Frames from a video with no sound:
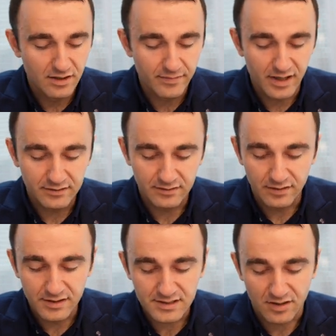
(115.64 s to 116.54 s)
But
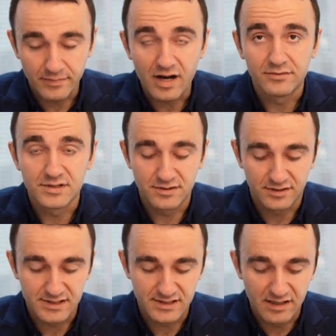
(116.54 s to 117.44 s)
this compound is not
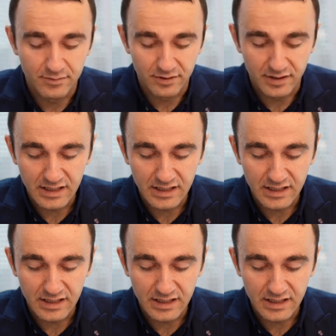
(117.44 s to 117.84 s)
as stable.